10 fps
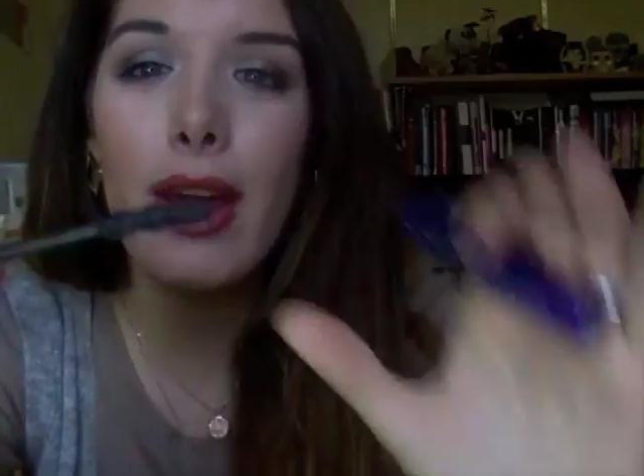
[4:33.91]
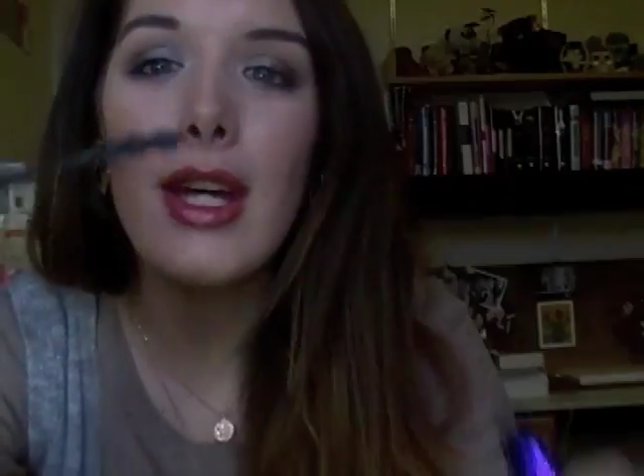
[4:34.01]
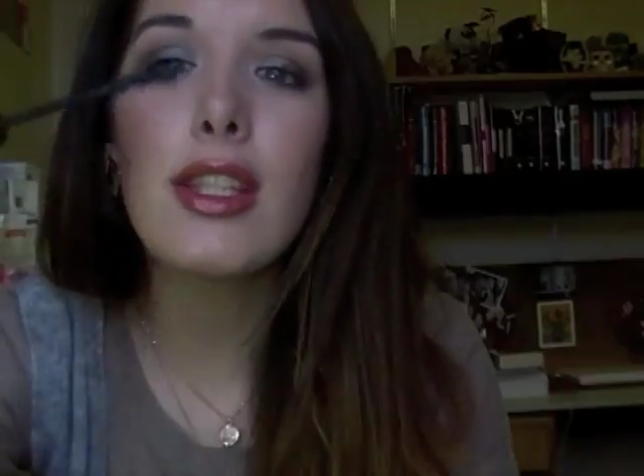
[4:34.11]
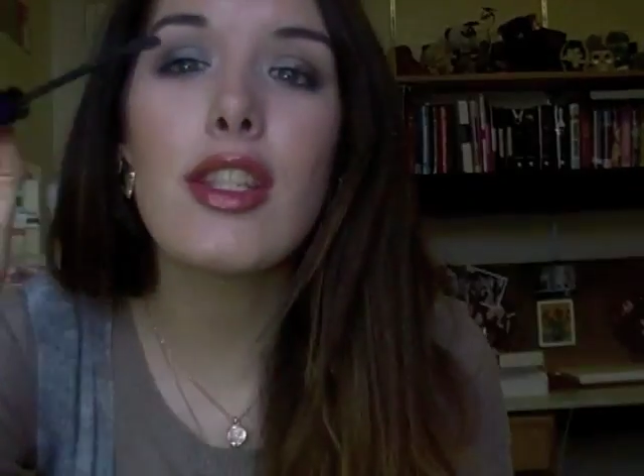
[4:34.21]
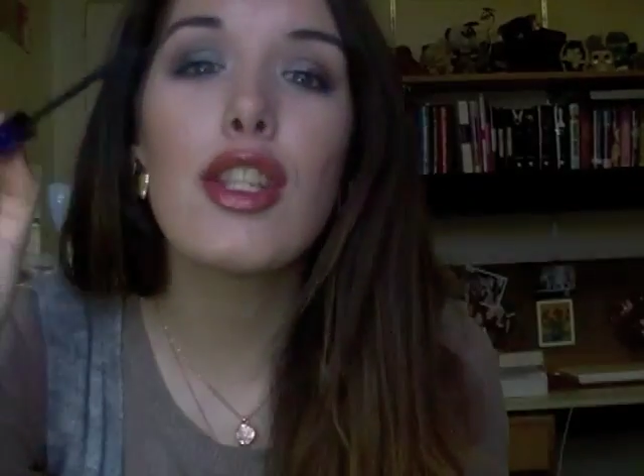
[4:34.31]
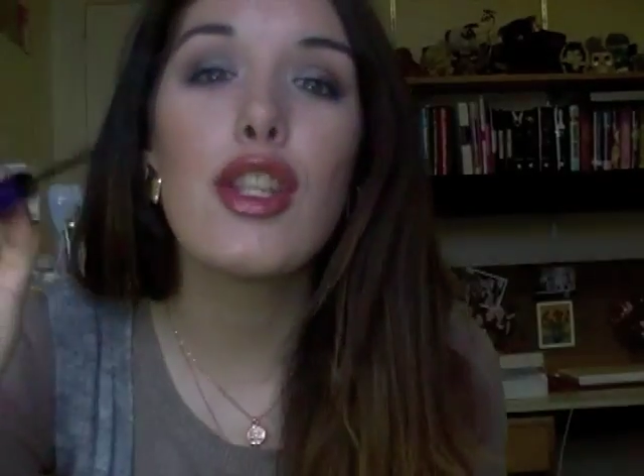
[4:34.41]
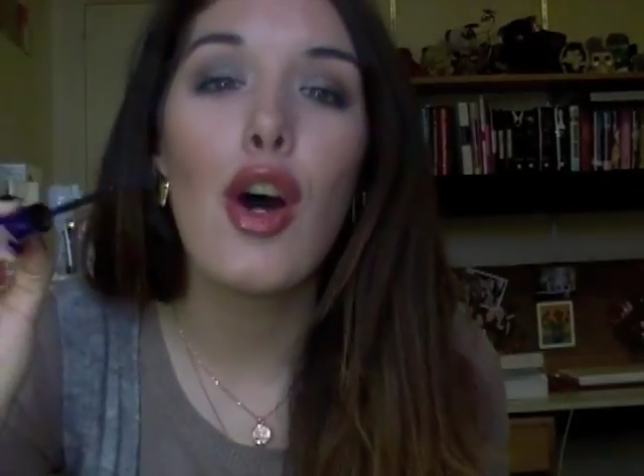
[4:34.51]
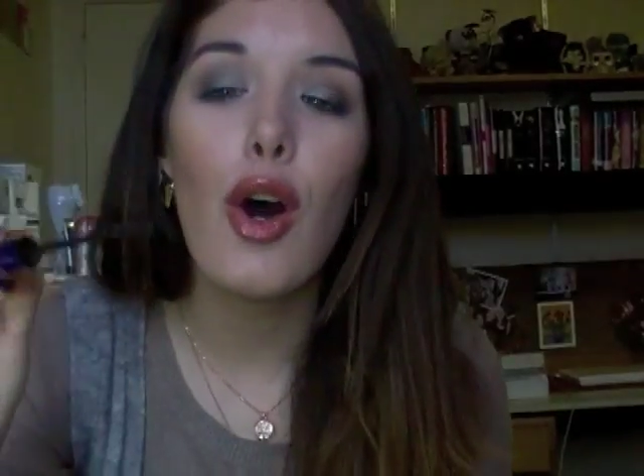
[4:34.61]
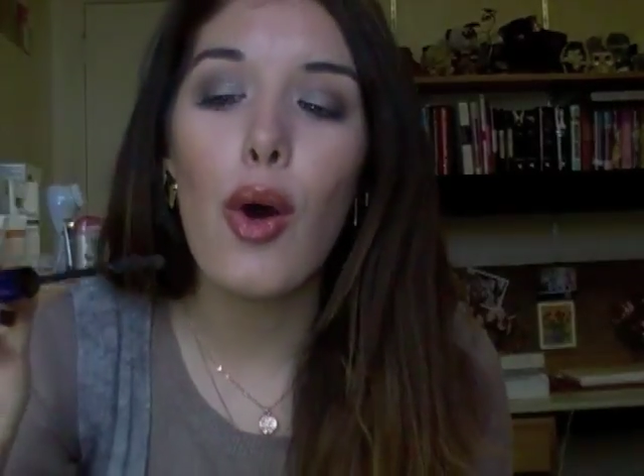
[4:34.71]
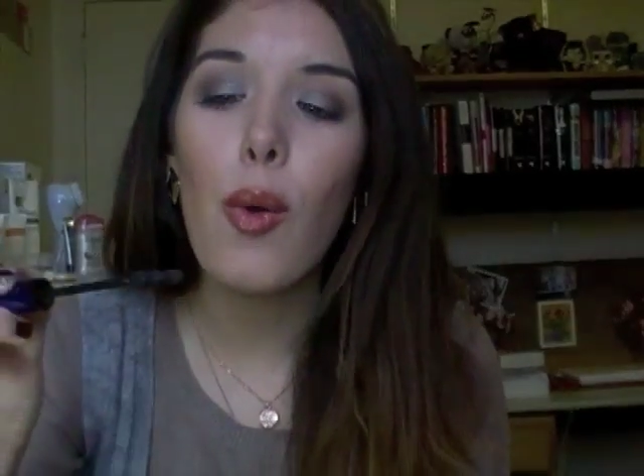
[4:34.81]
but it's
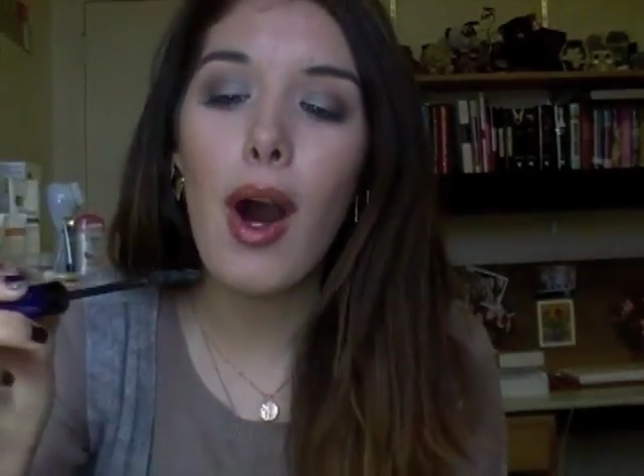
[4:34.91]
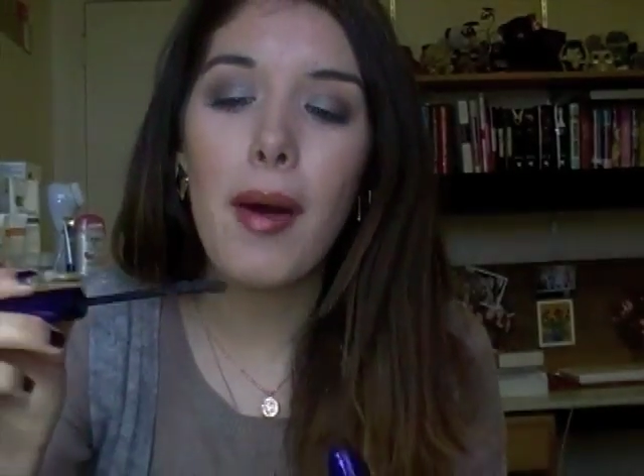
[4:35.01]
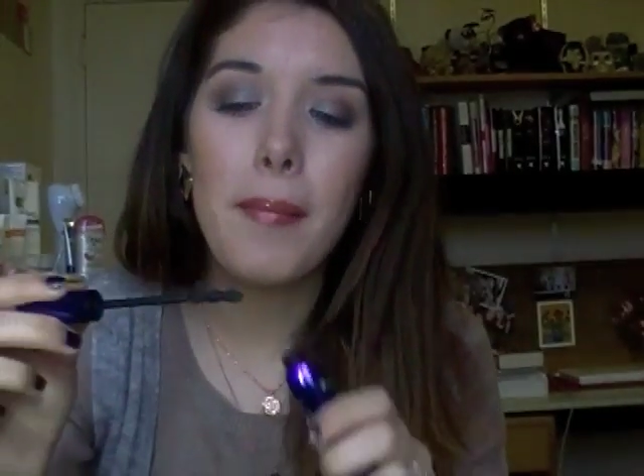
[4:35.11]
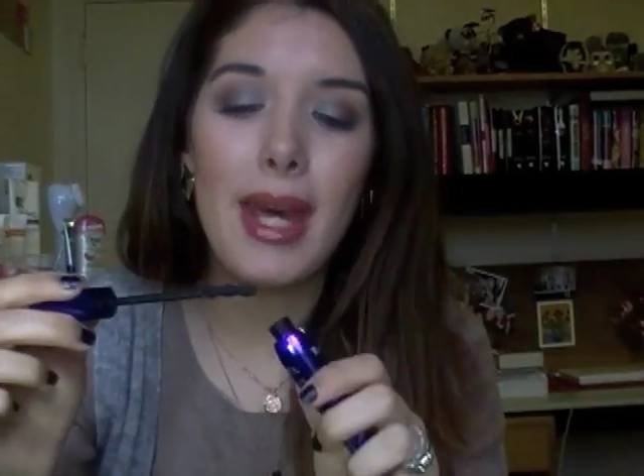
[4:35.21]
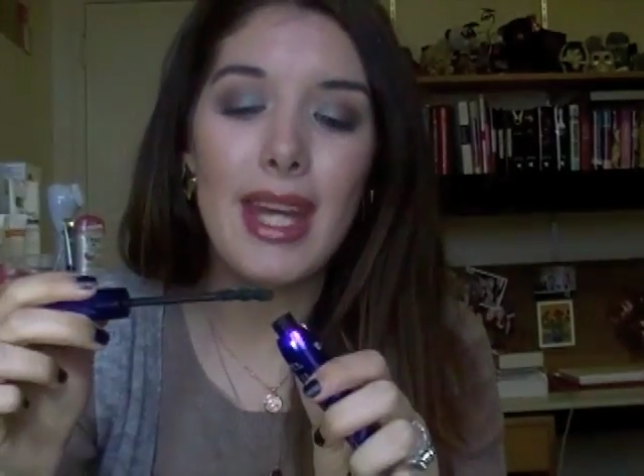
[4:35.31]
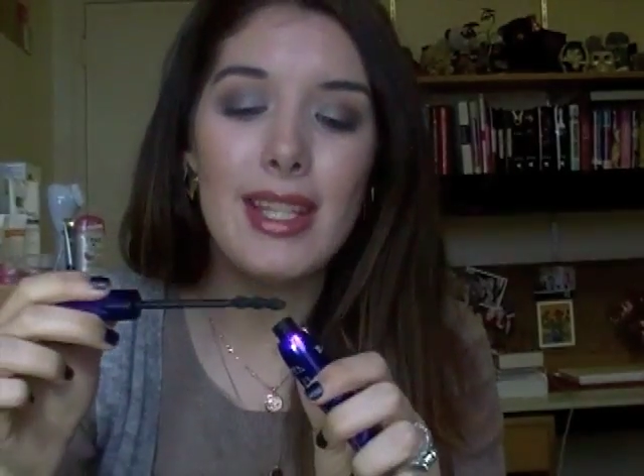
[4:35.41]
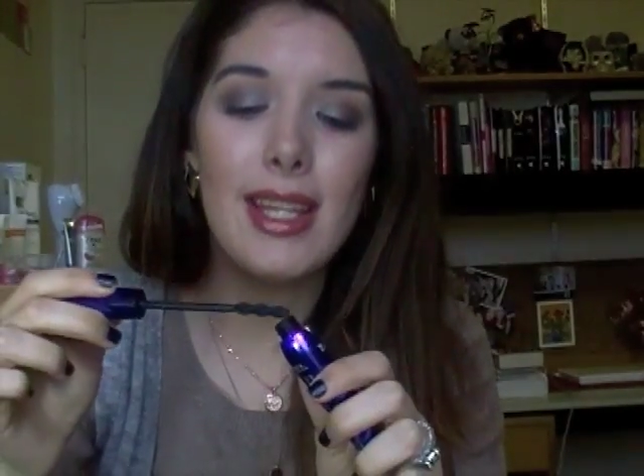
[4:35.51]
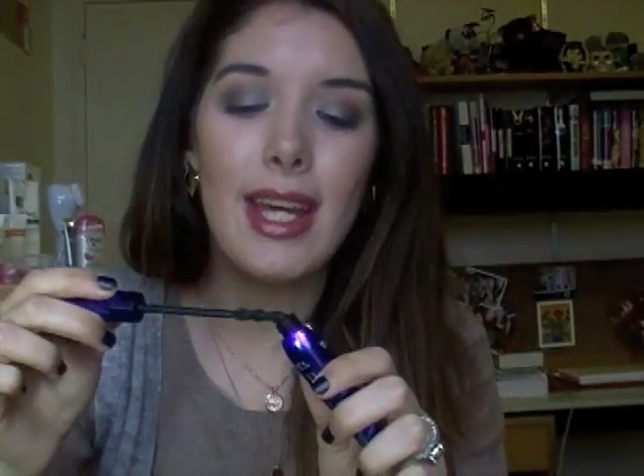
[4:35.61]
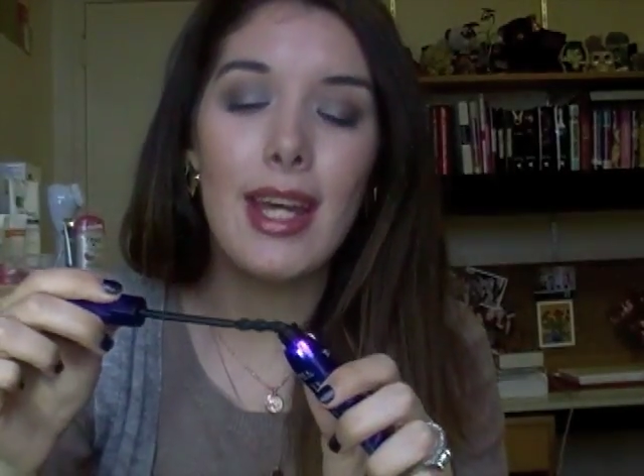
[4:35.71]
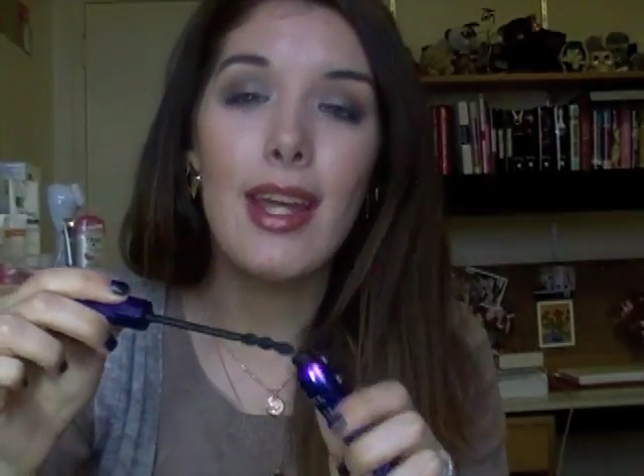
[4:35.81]
so
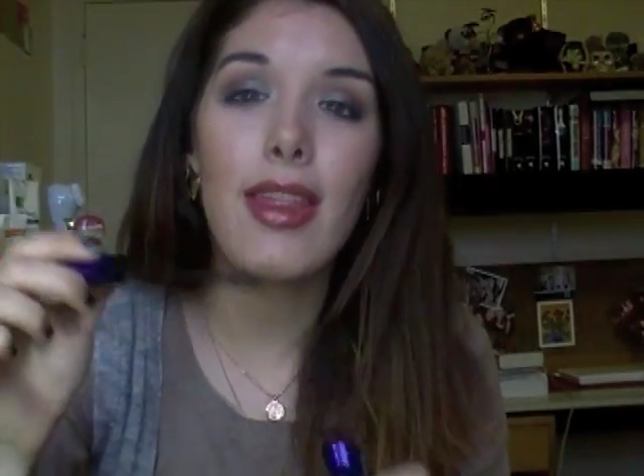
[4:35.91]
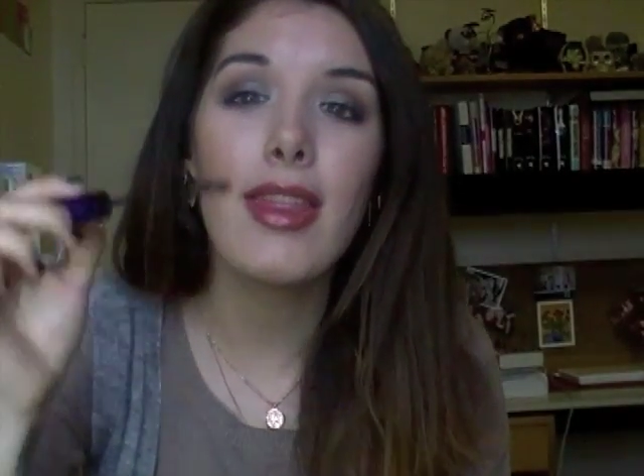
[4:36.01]
amazing.